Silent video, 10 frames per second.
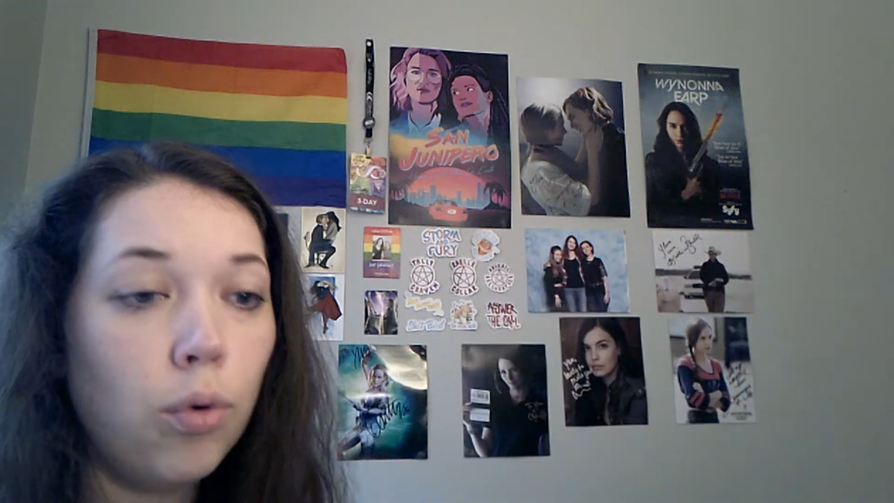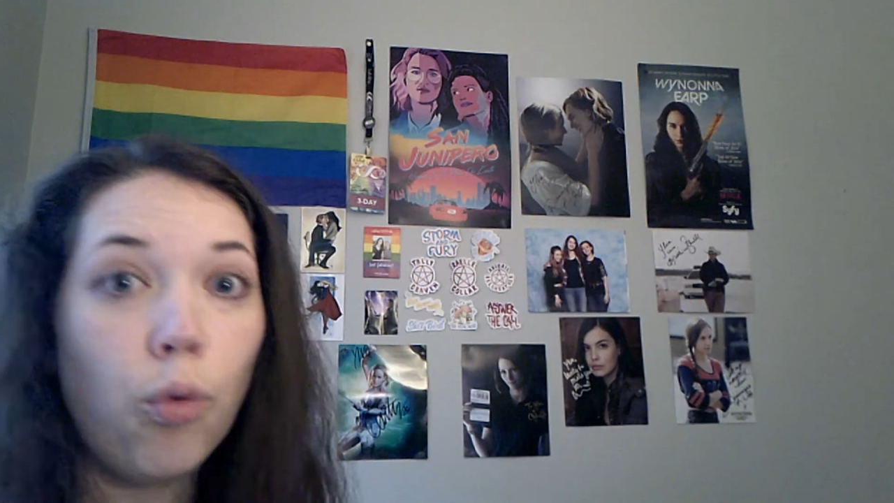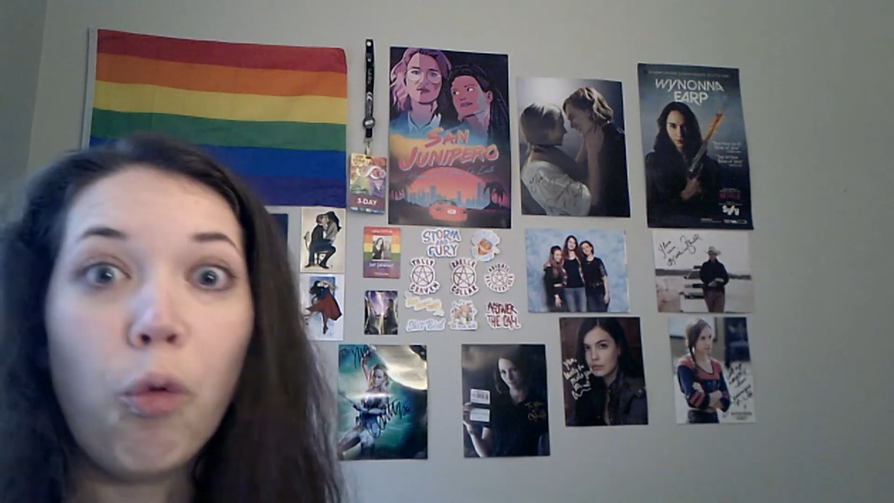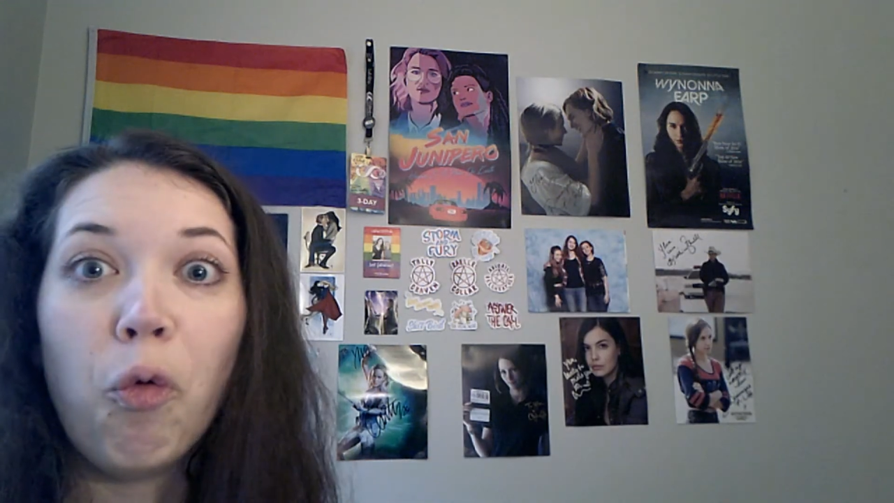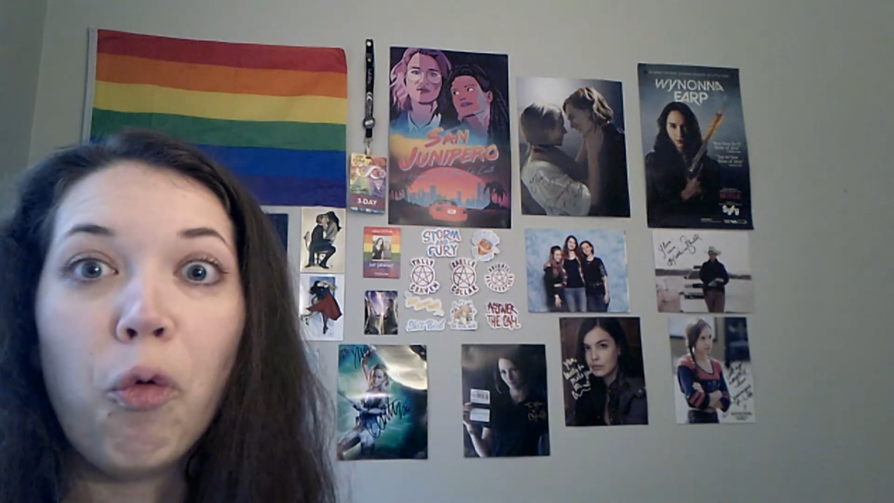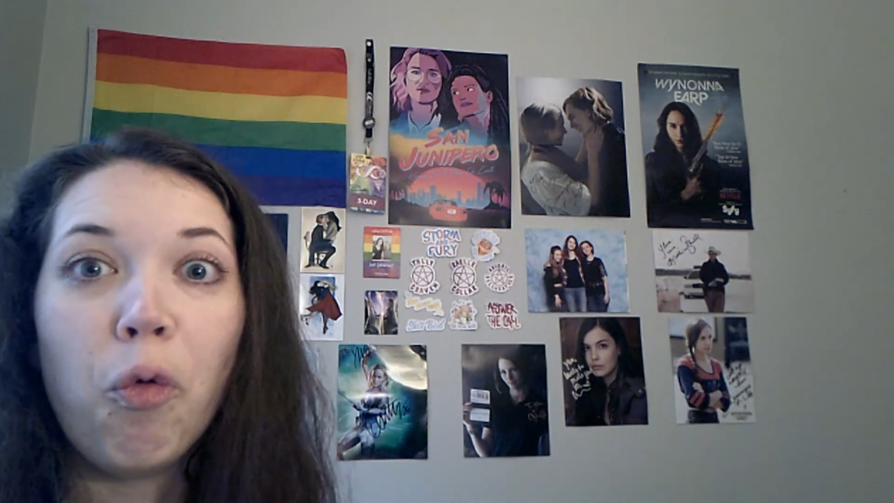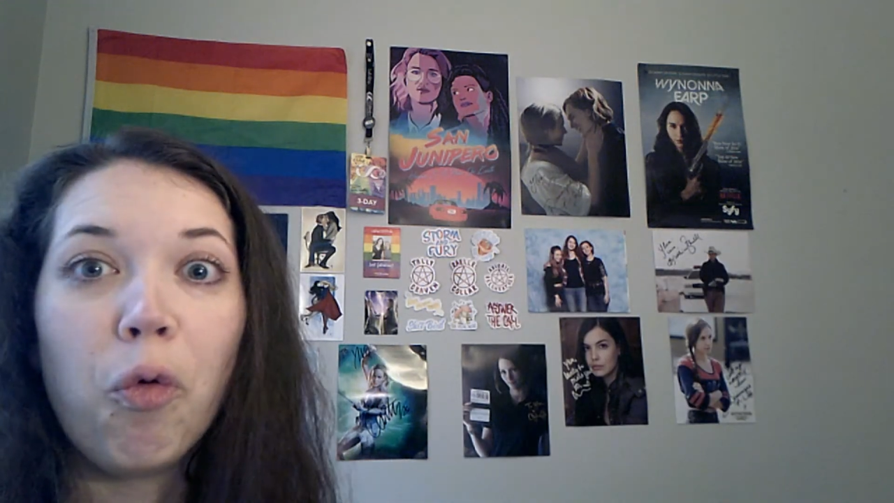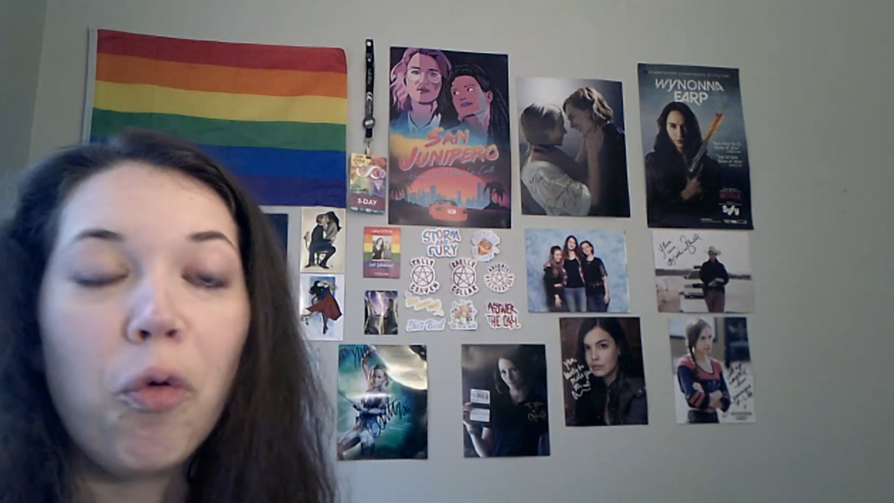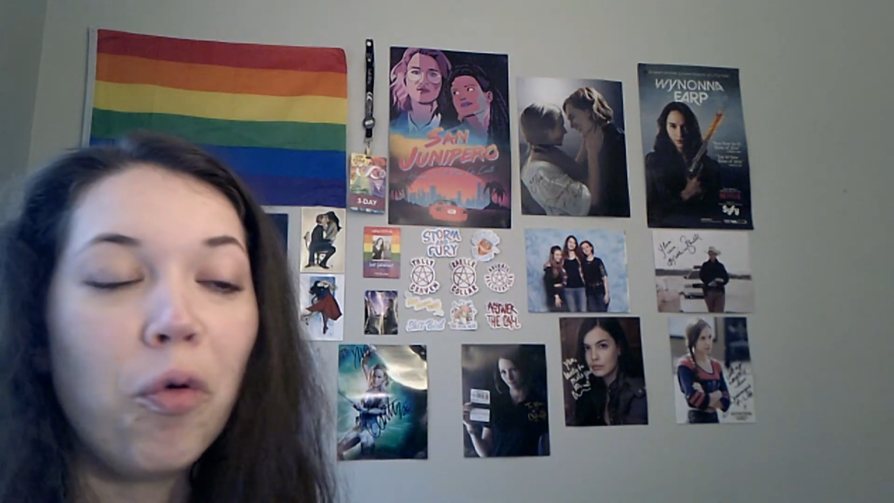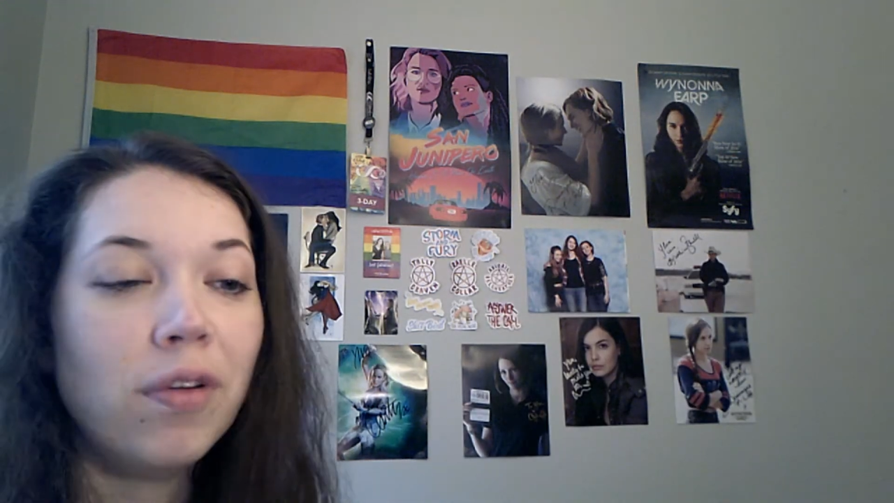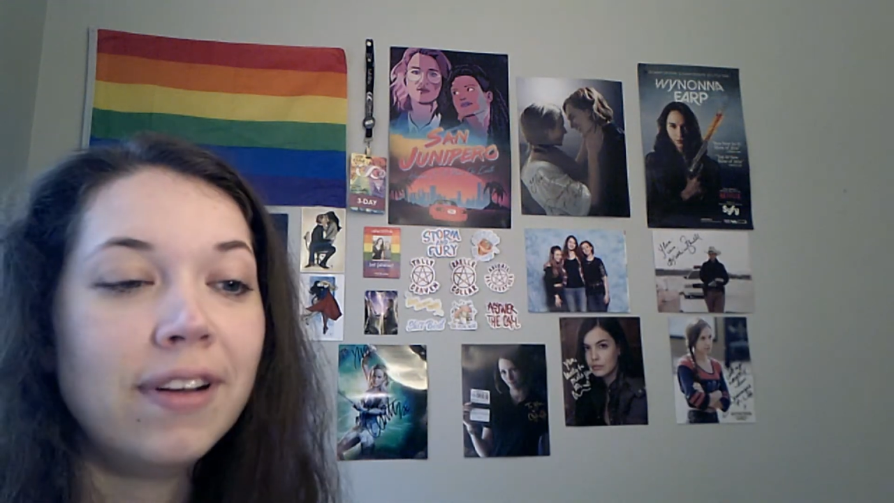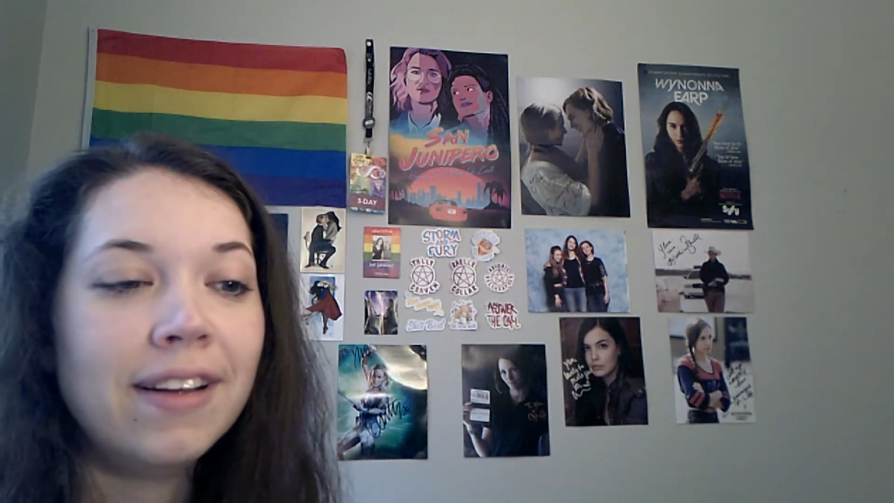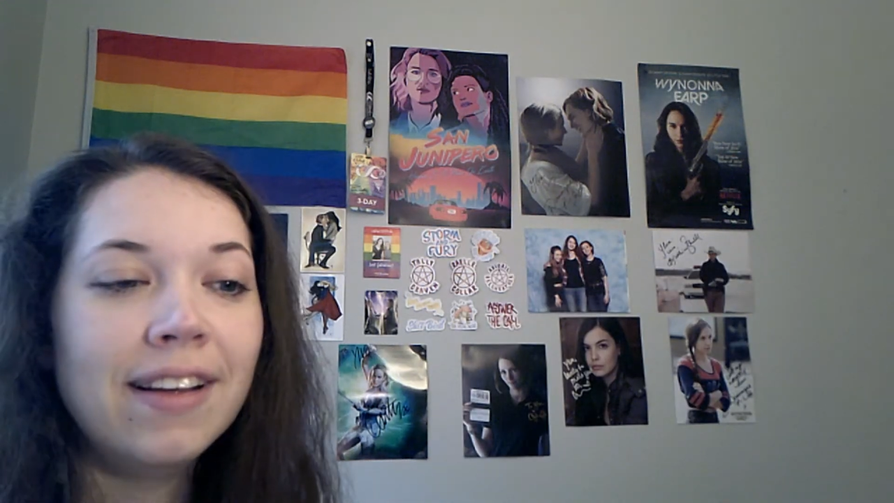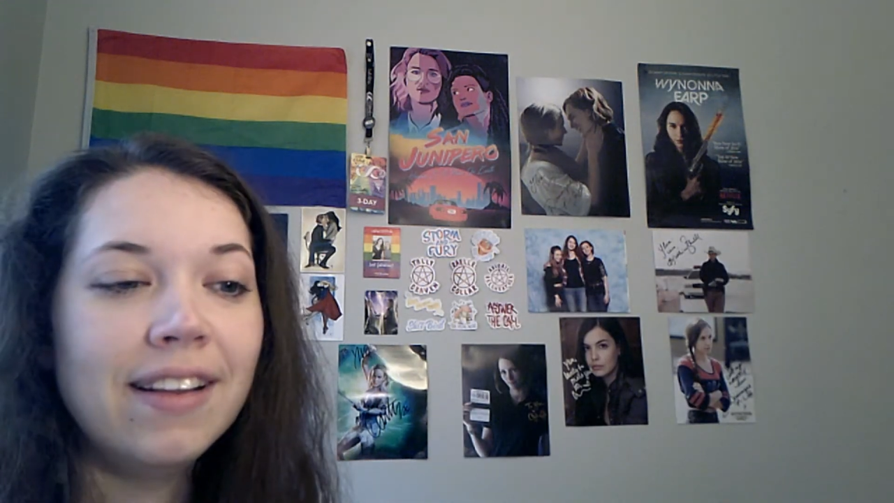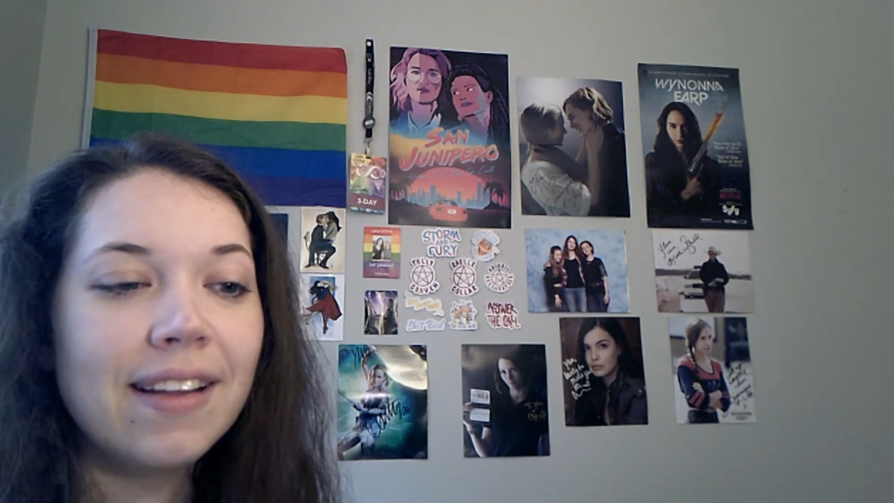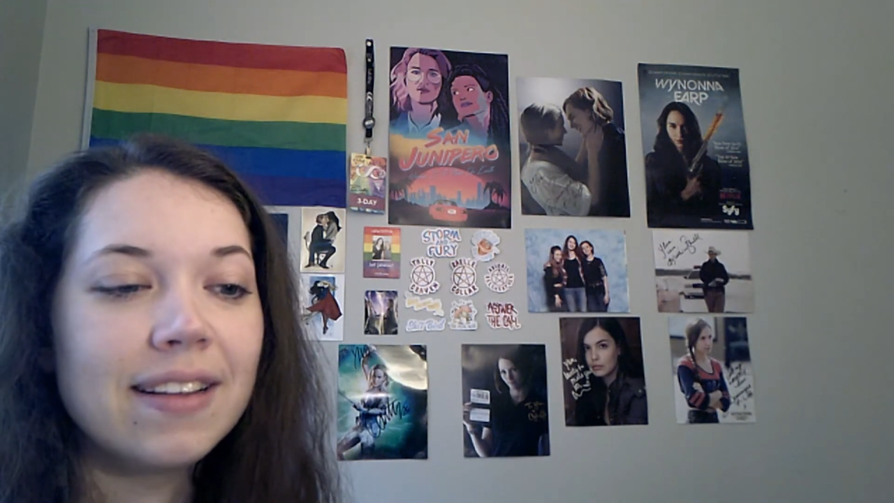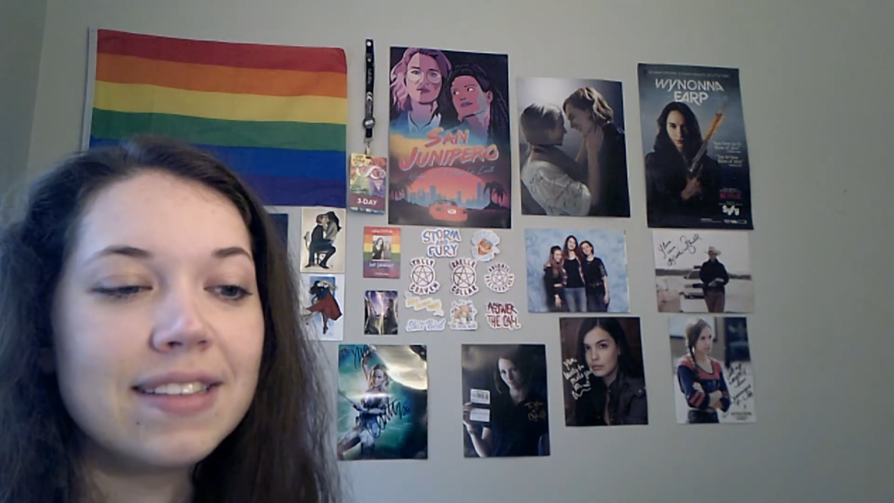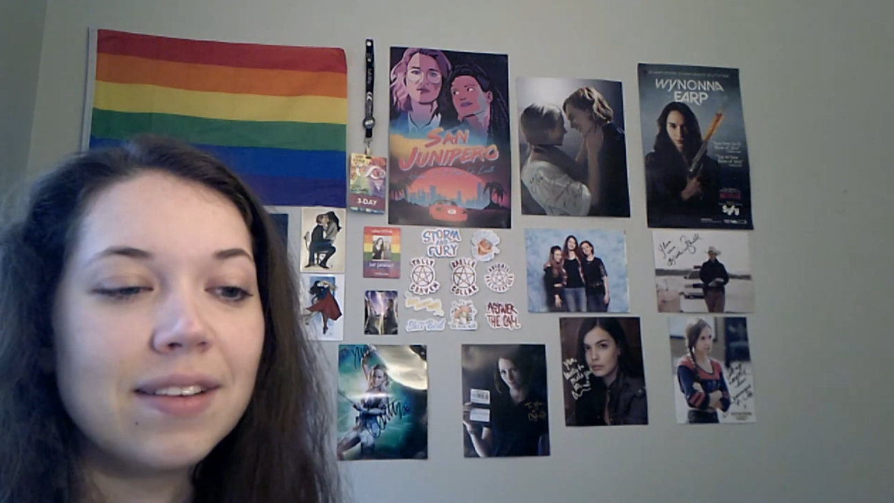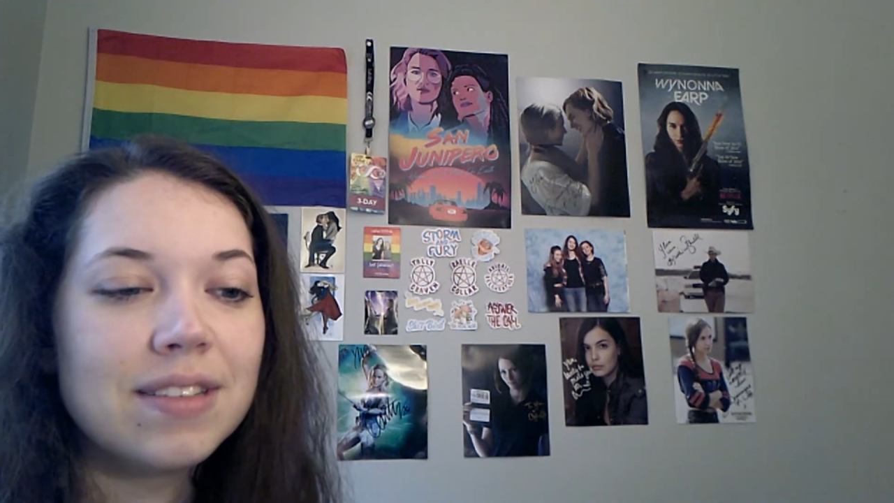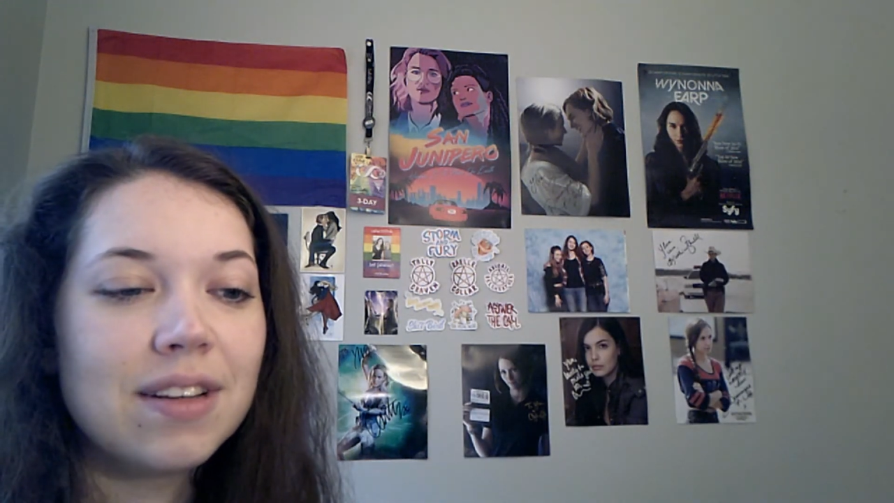Ooh. That
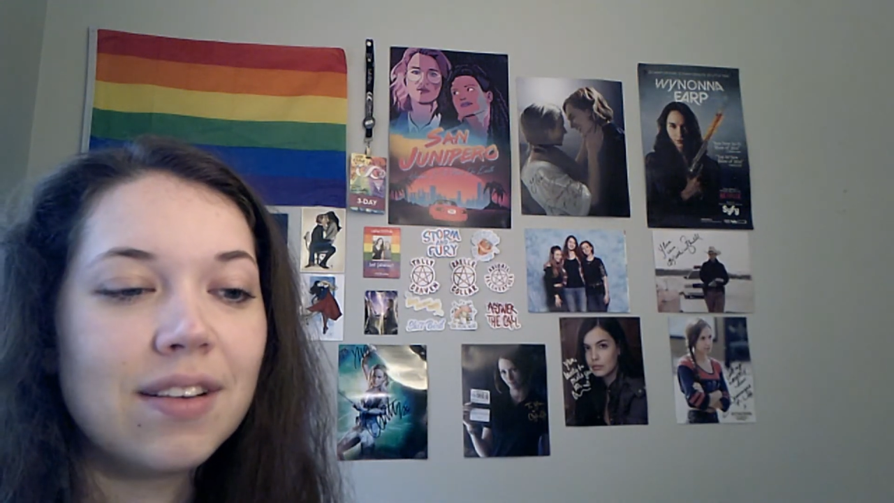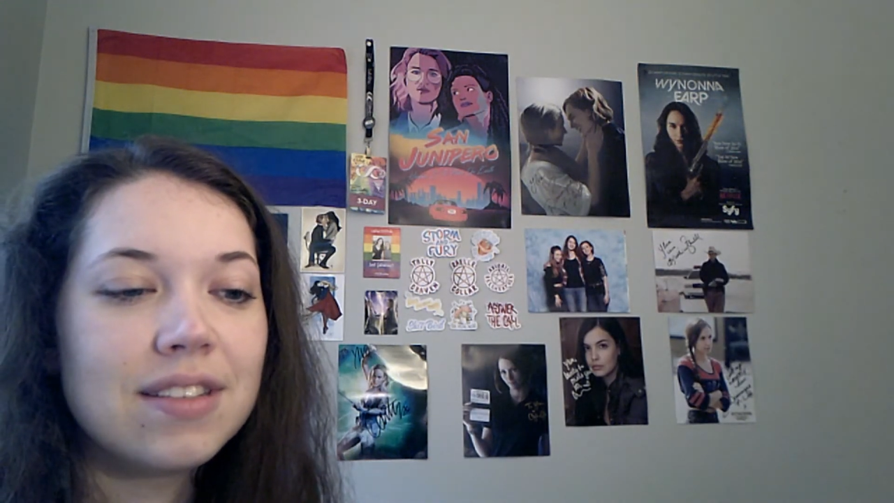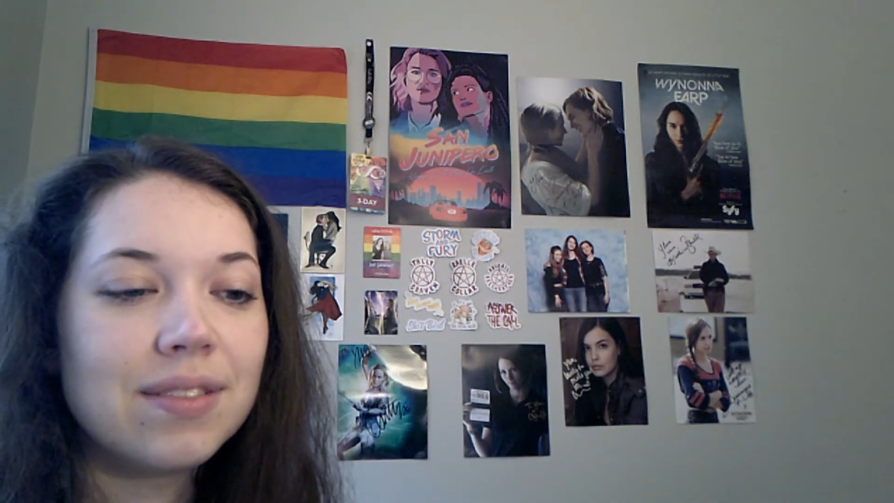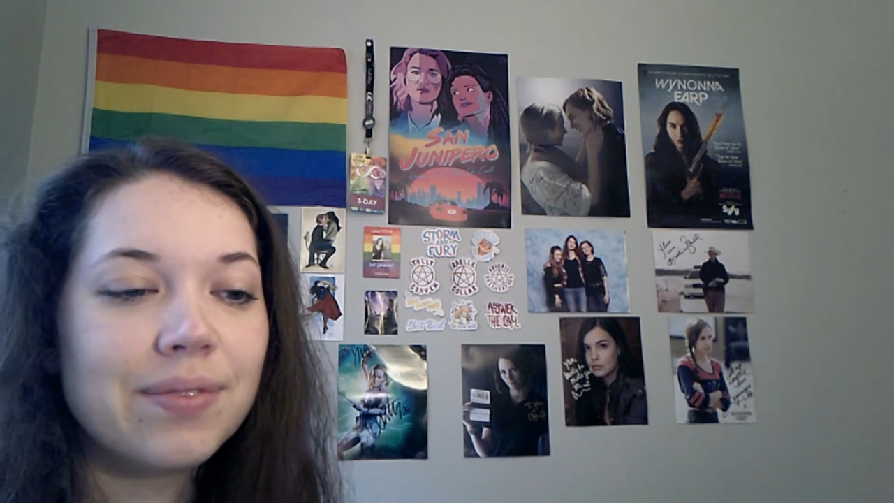sounds awesome.